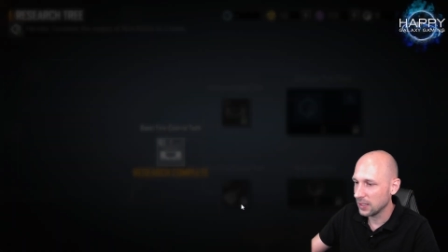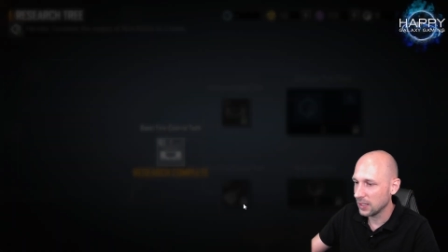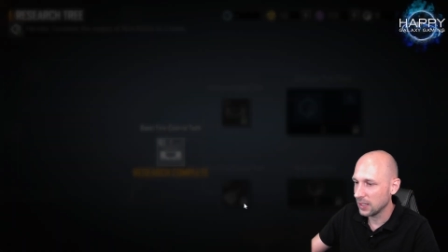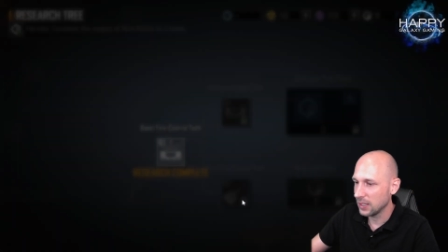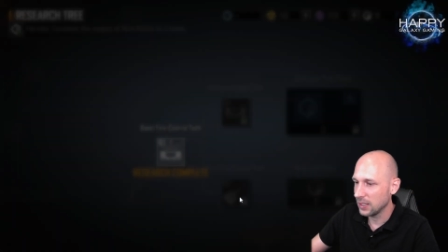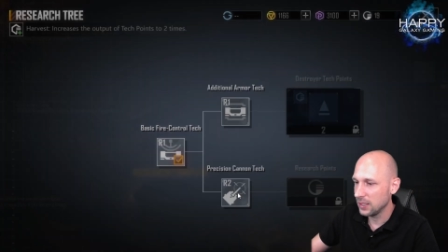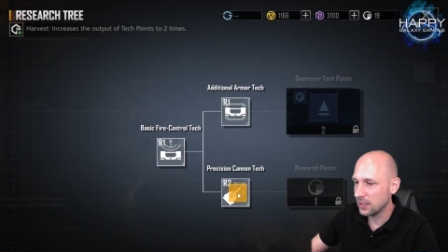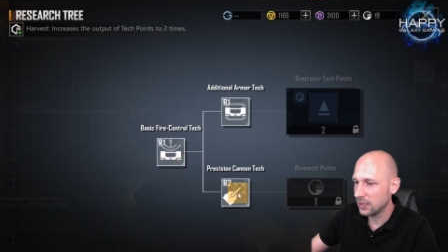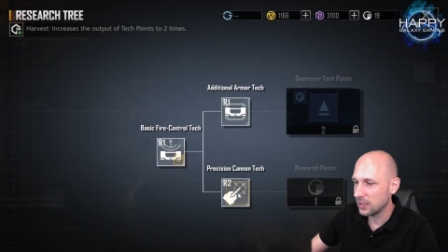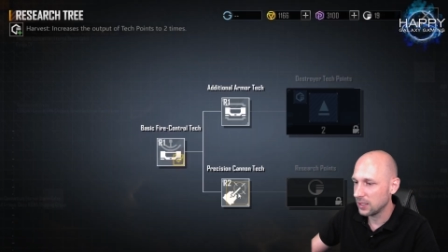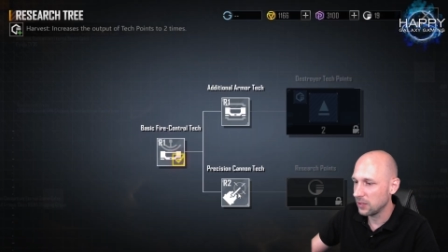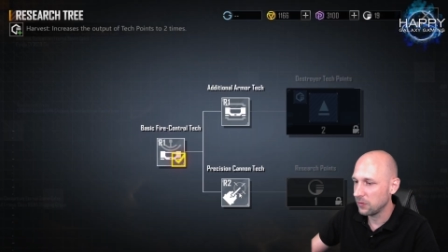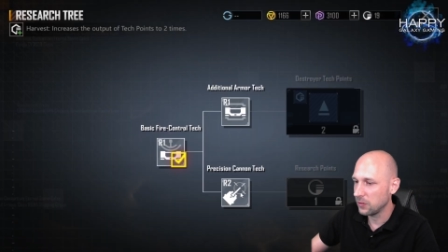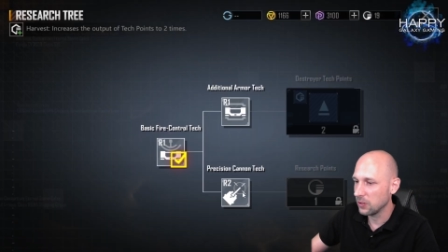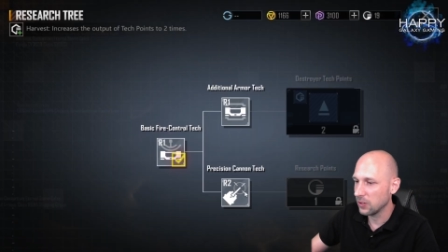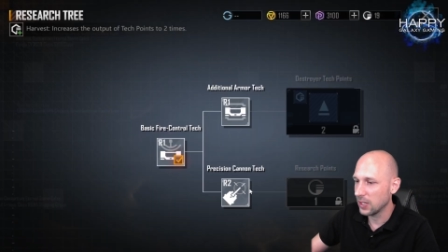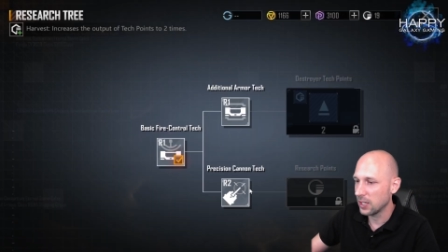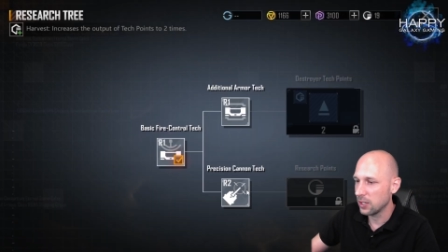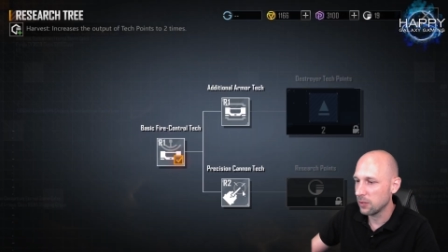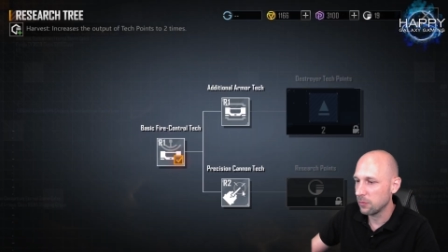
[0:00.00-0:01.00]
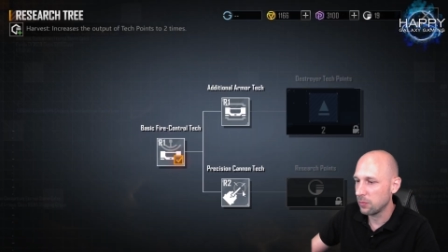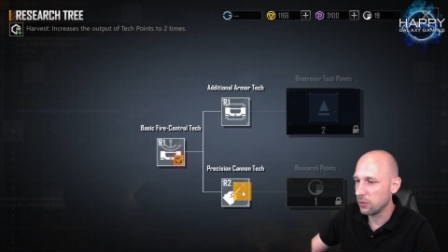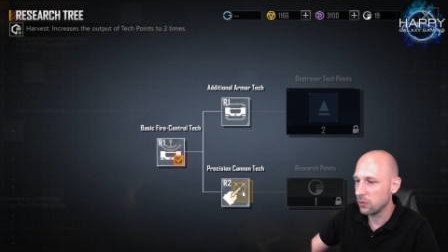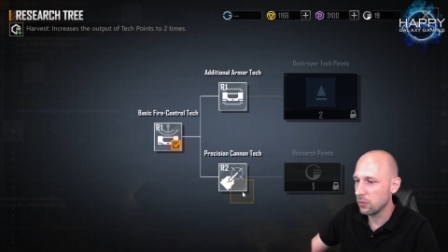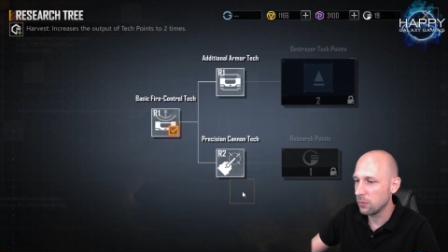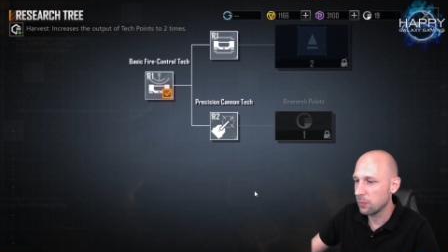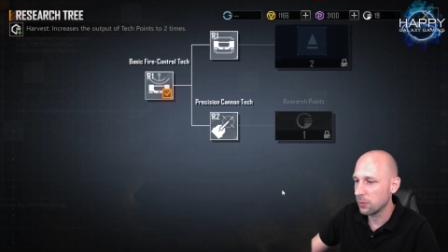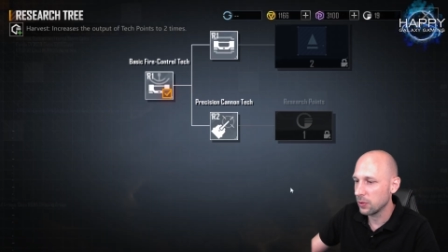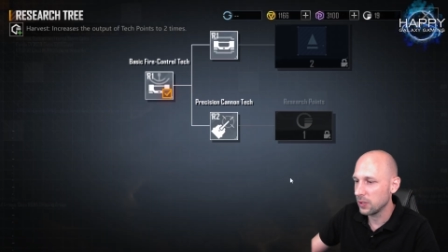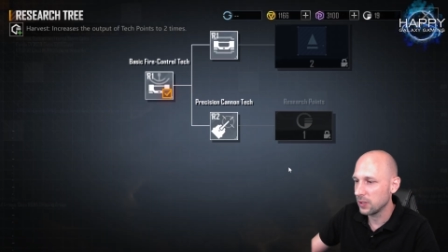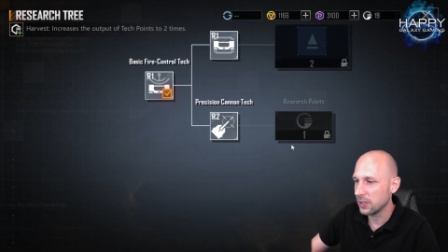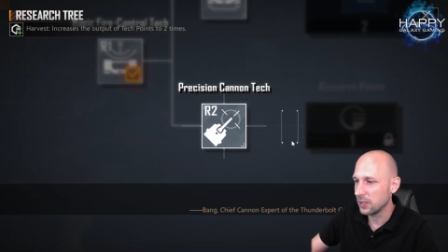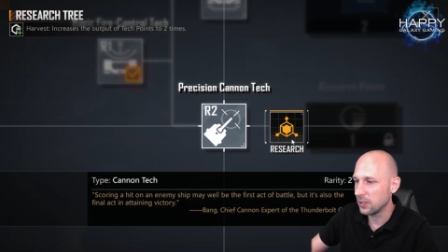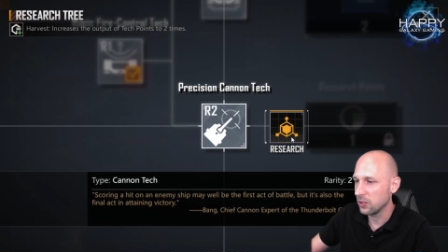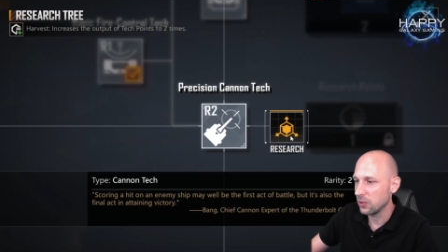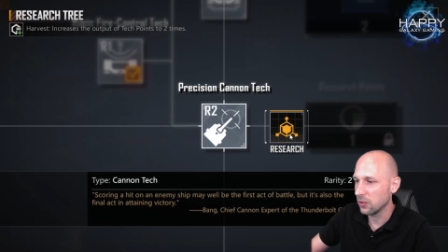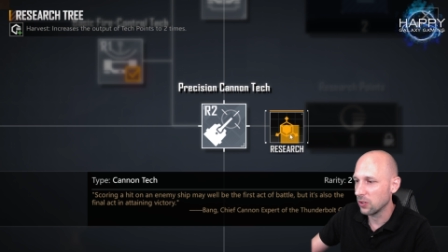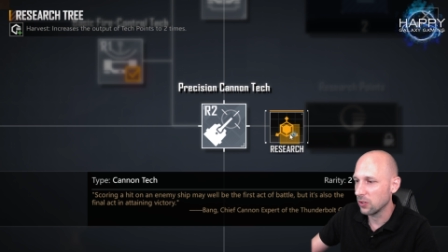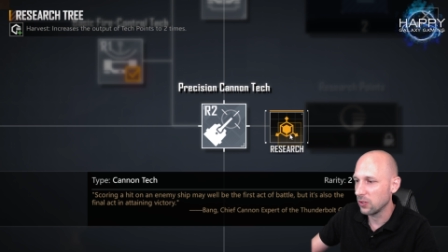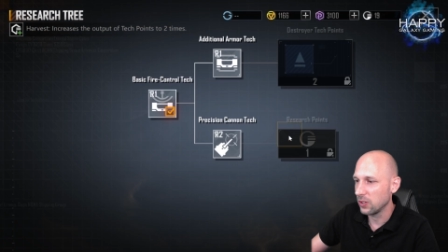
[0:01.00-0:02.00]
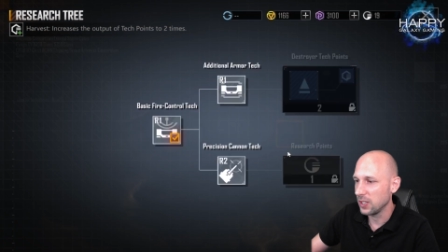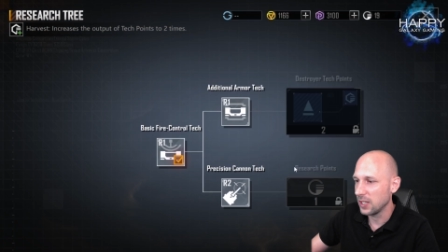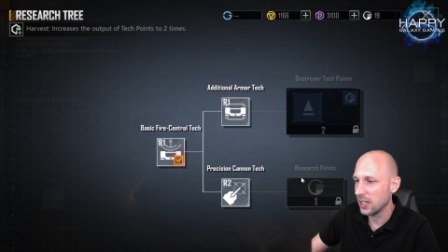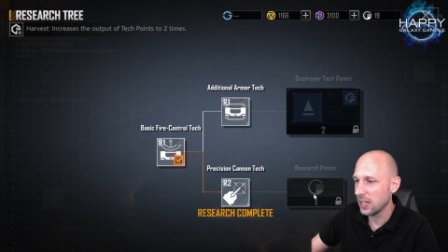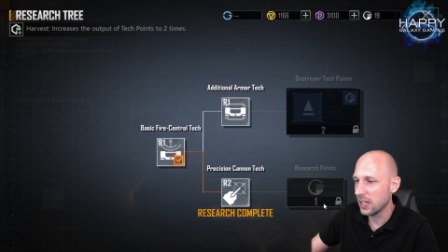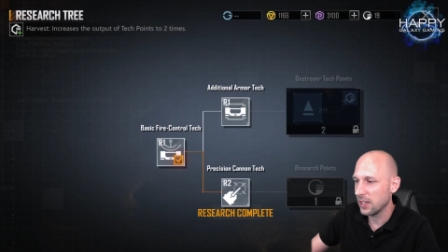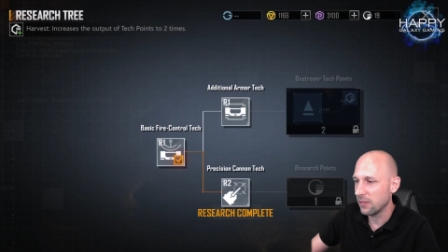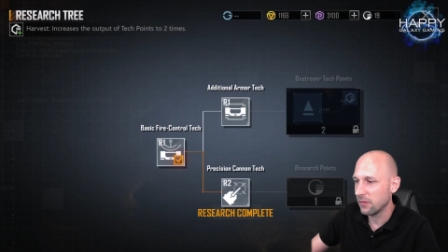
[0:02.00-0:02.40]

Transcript: is, if you get a blueprint that you already have,